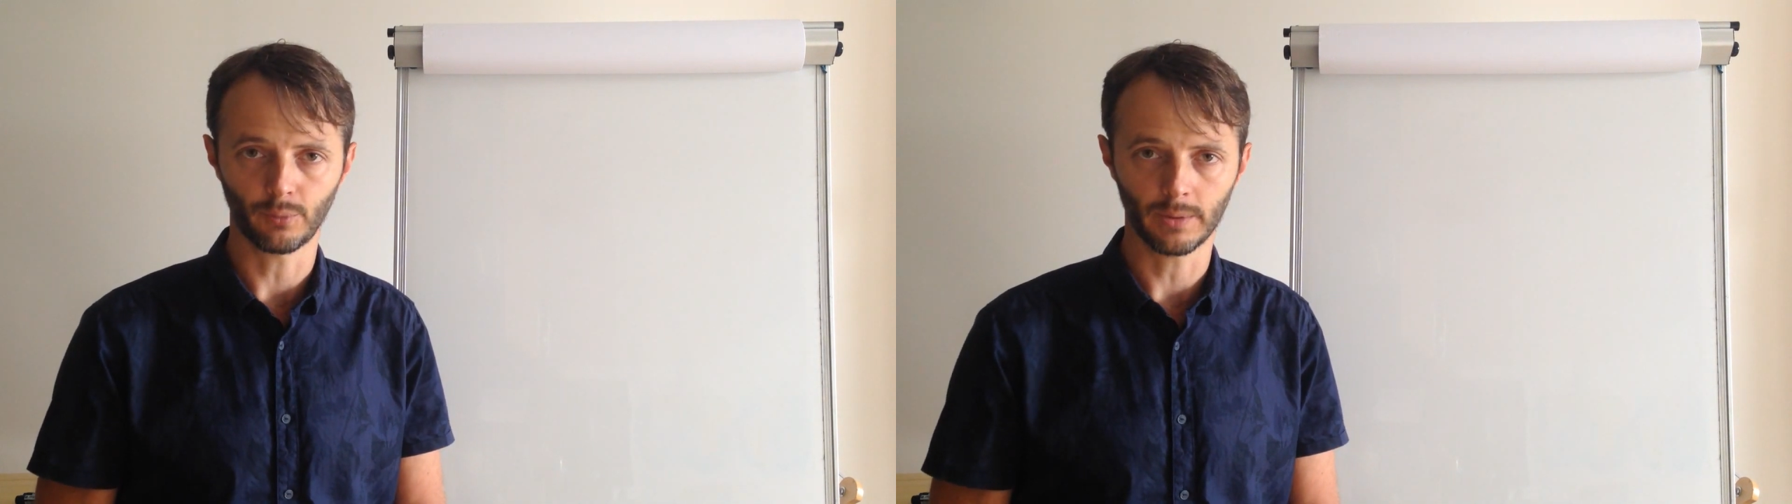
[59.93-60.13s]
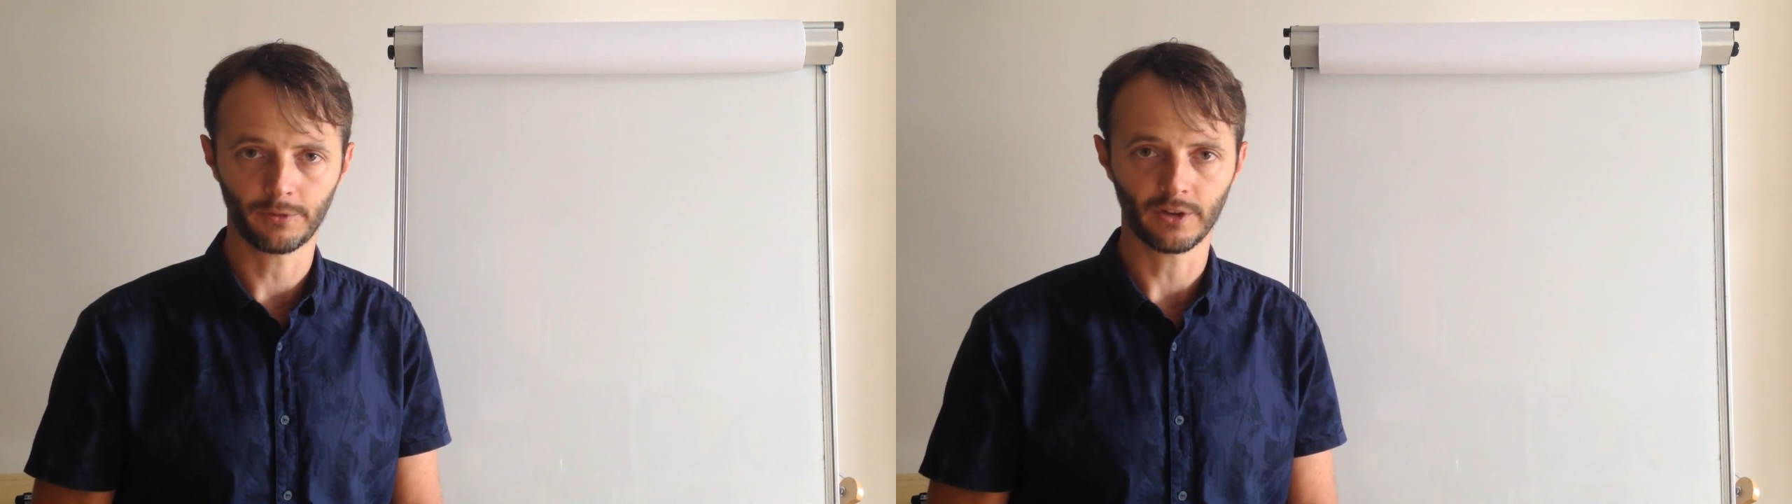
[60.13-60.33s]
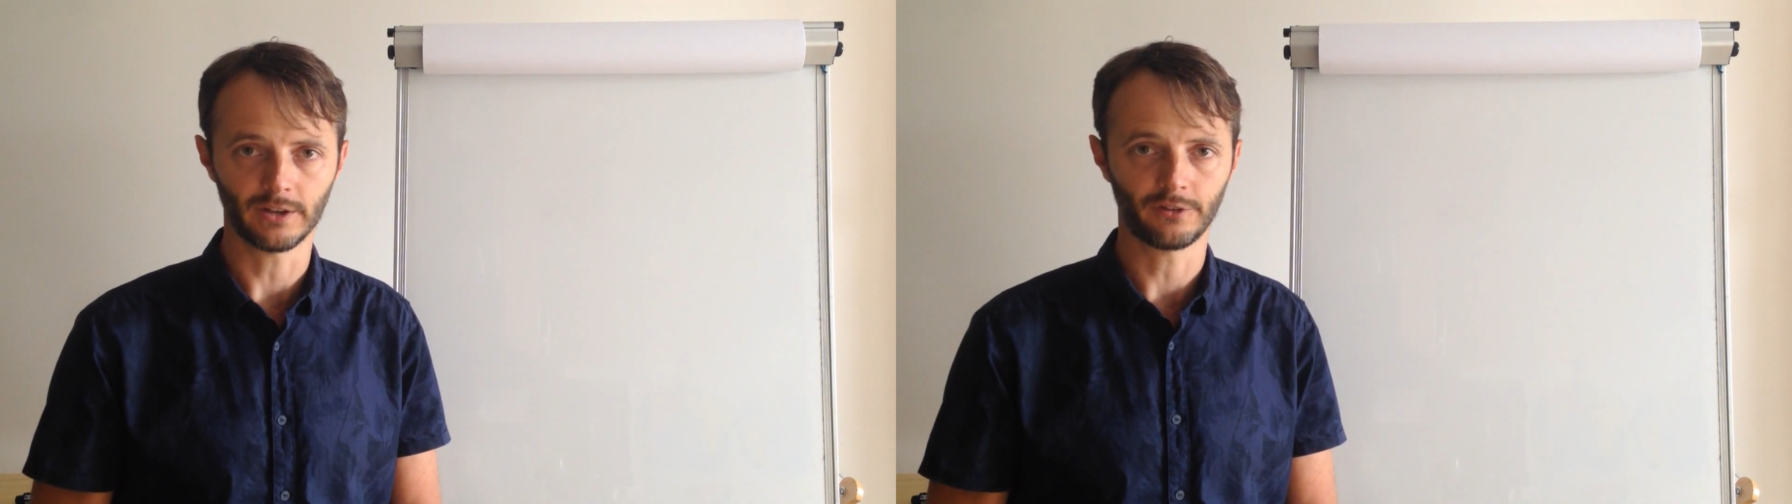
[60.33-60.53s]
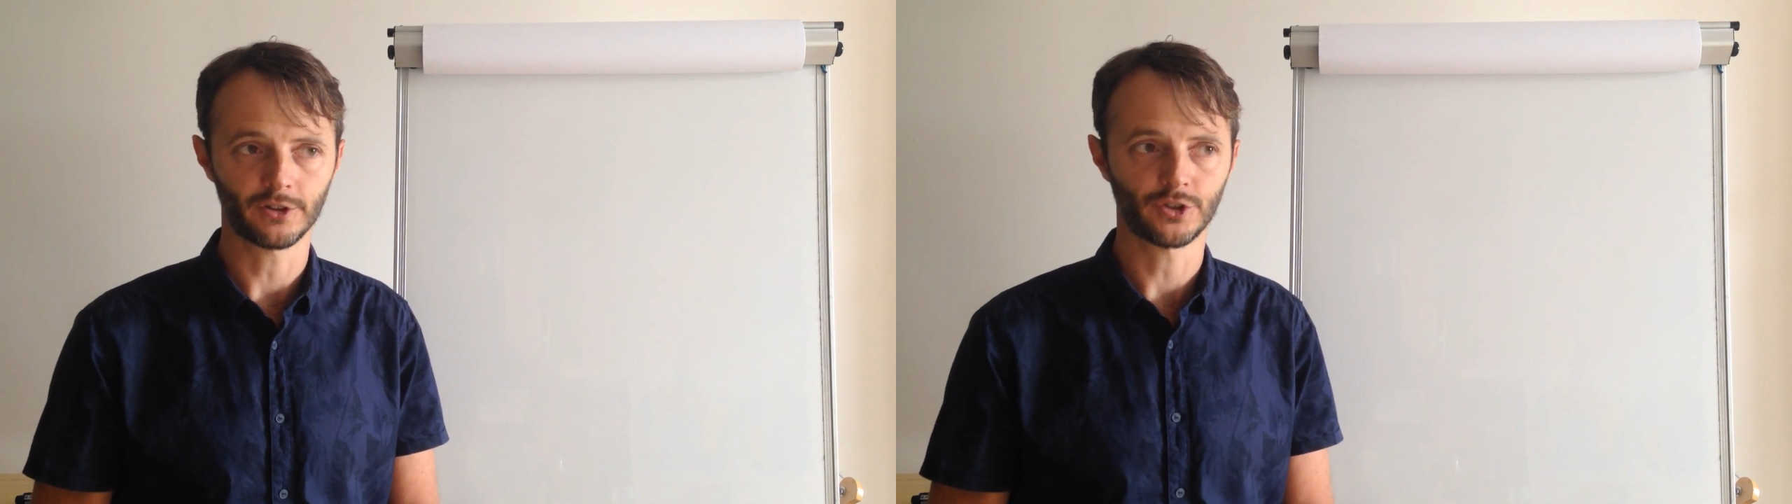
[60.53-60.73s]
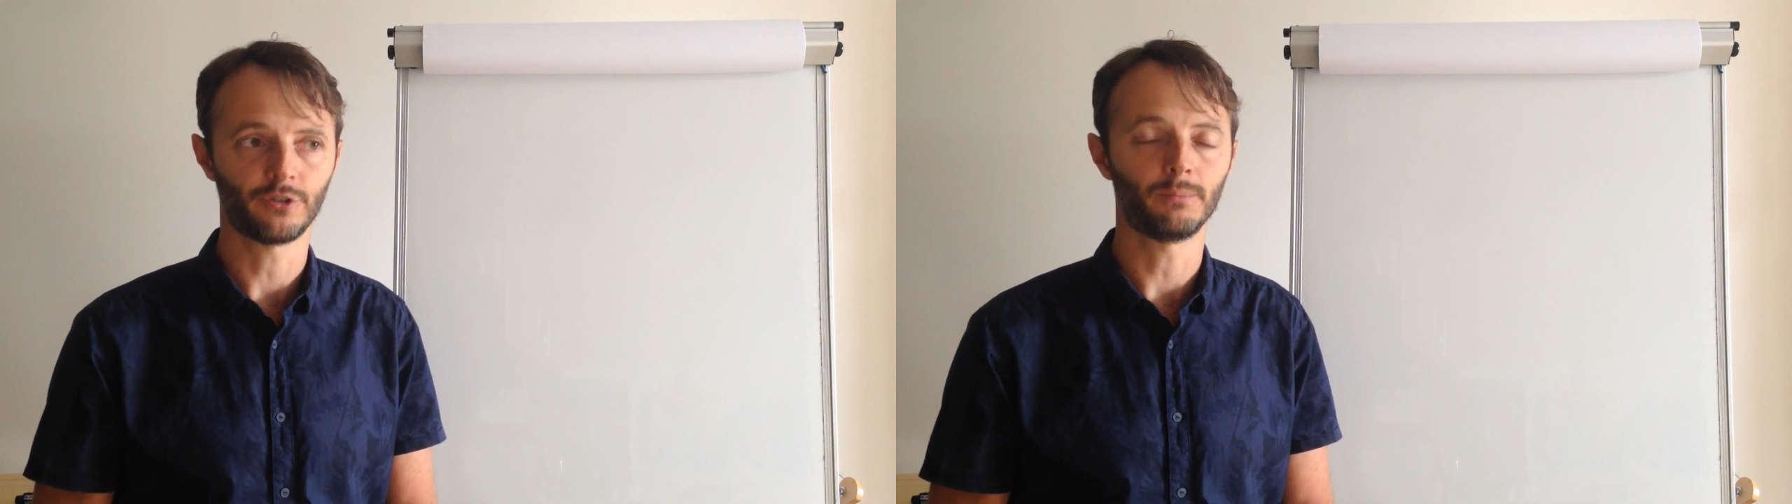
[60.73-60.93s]
websites
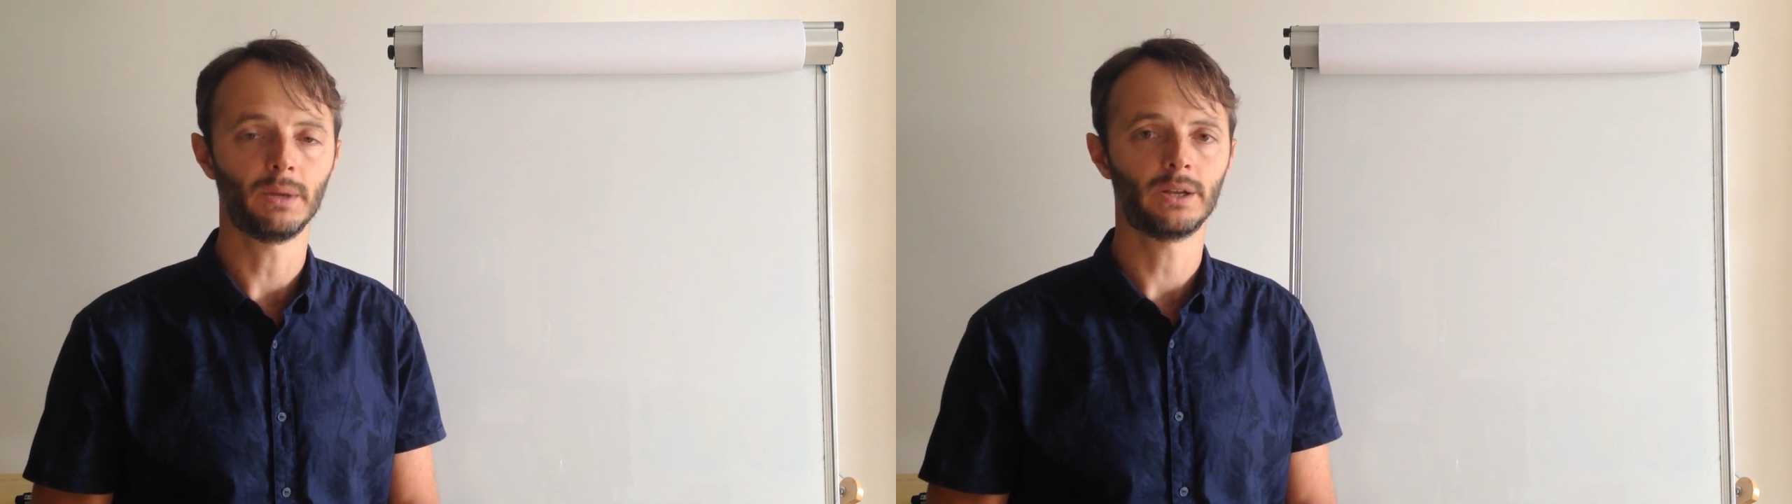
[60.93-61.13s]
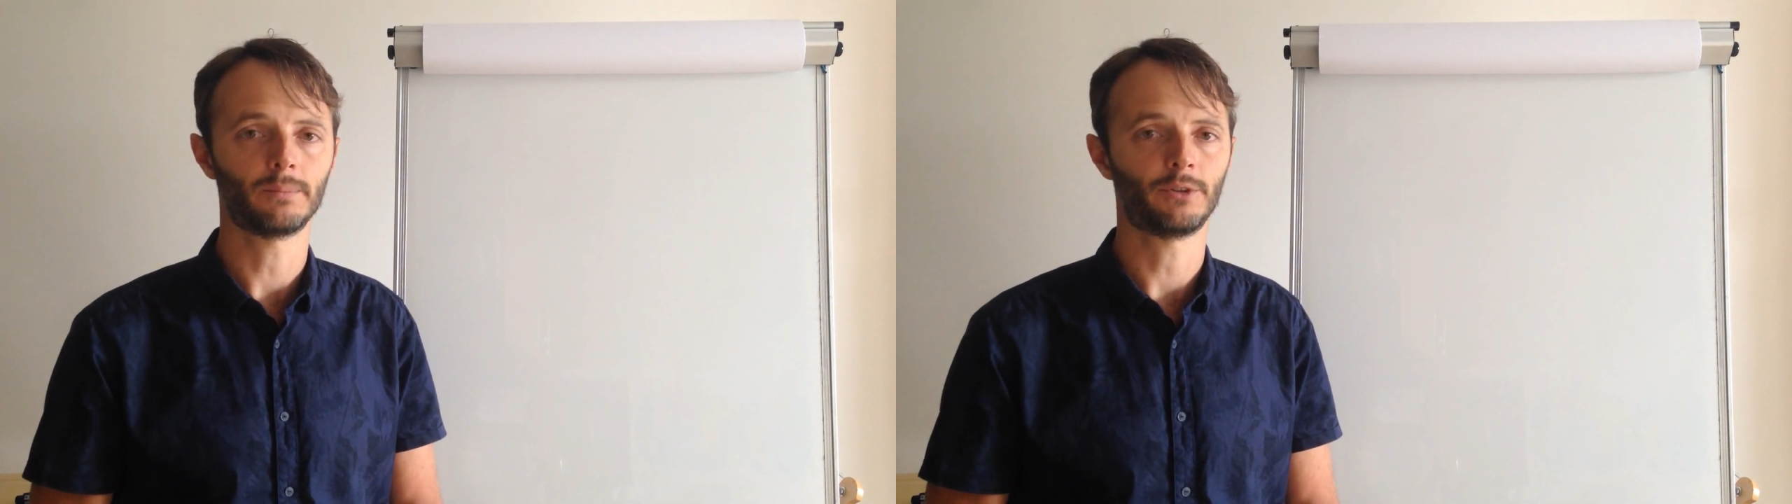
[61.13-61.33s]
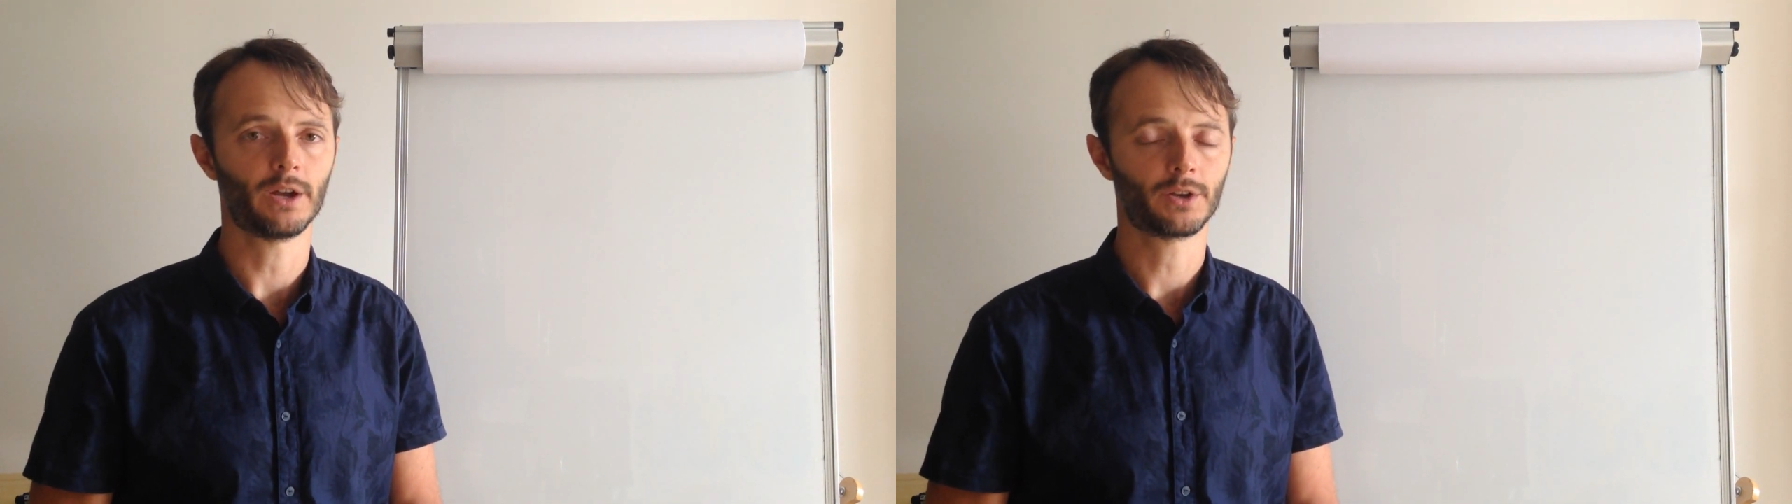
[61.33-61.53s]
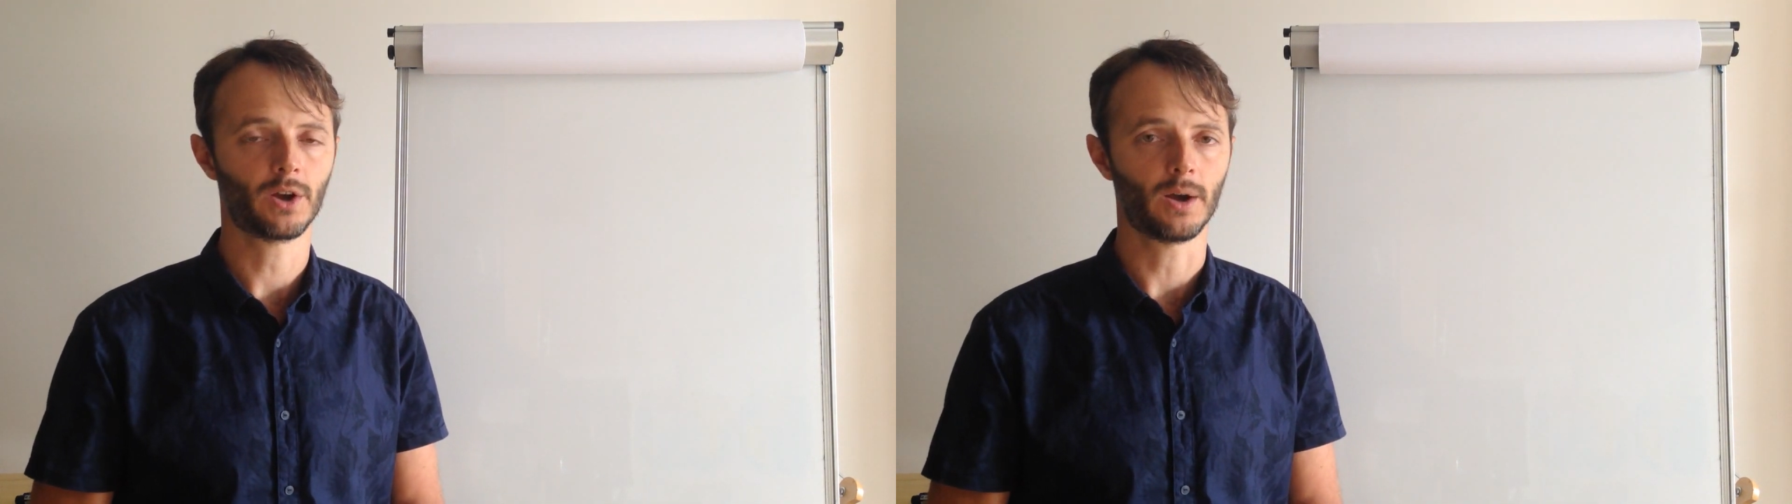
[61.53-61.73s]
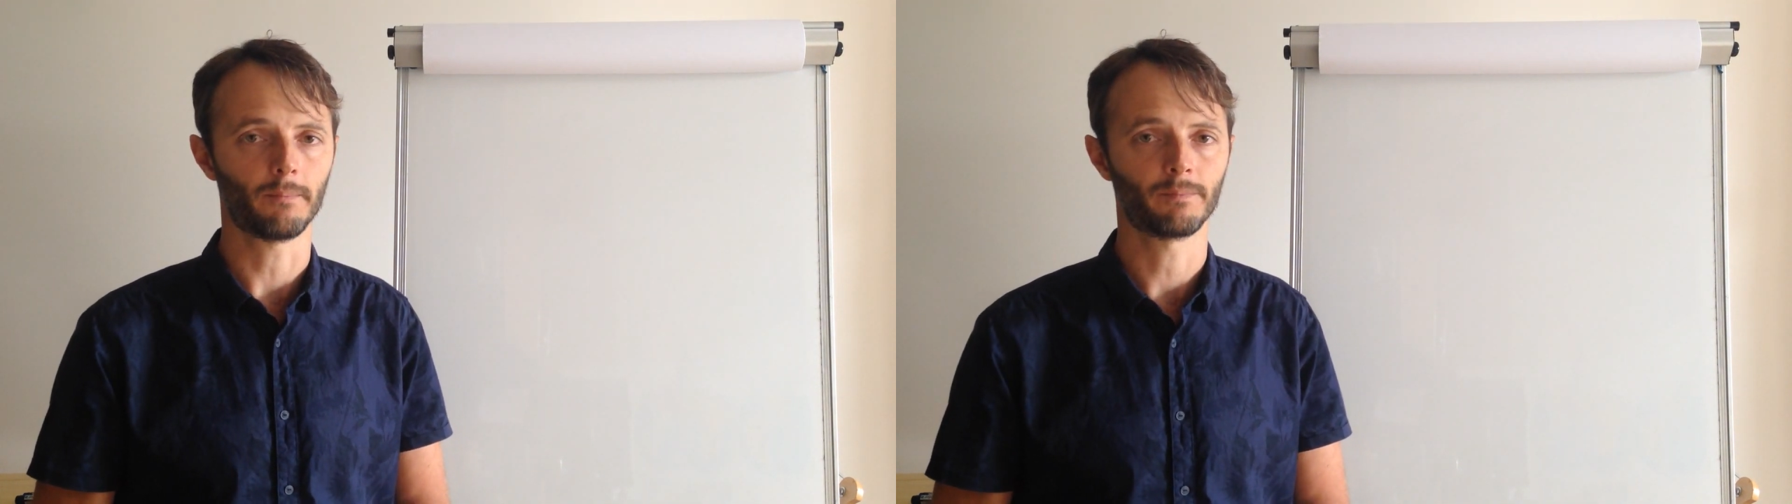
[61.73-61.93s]
such as
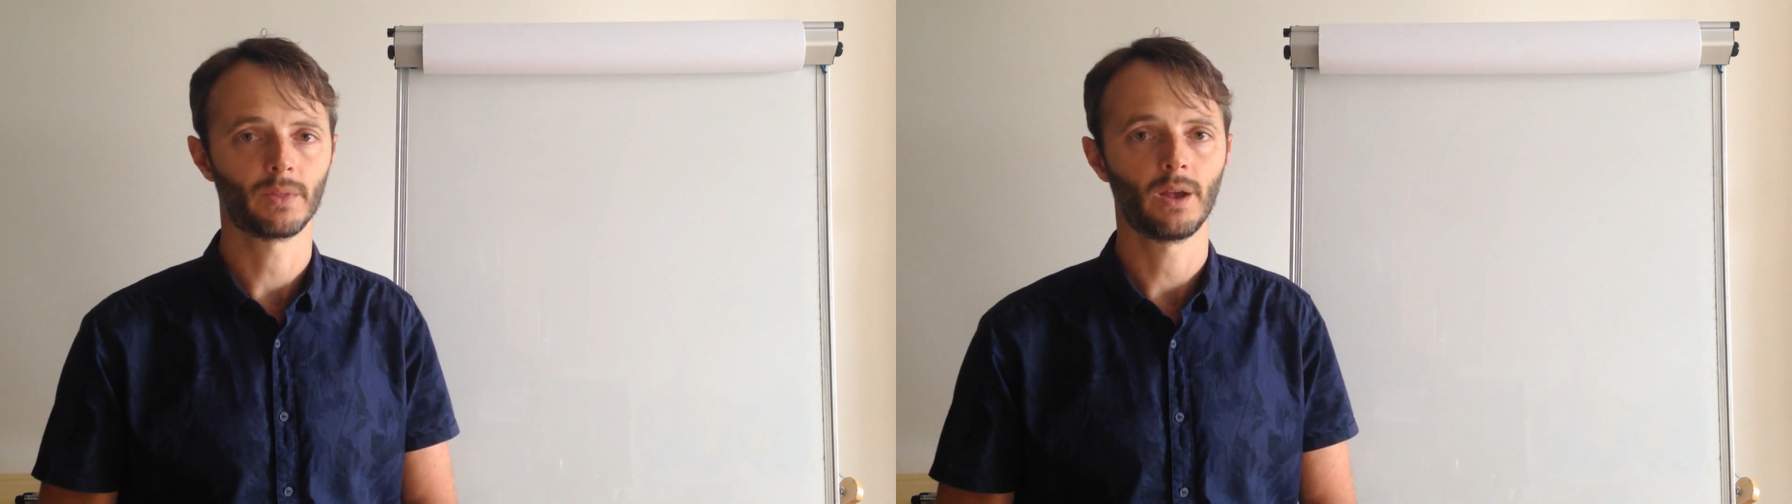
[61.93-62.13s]
meetup.com.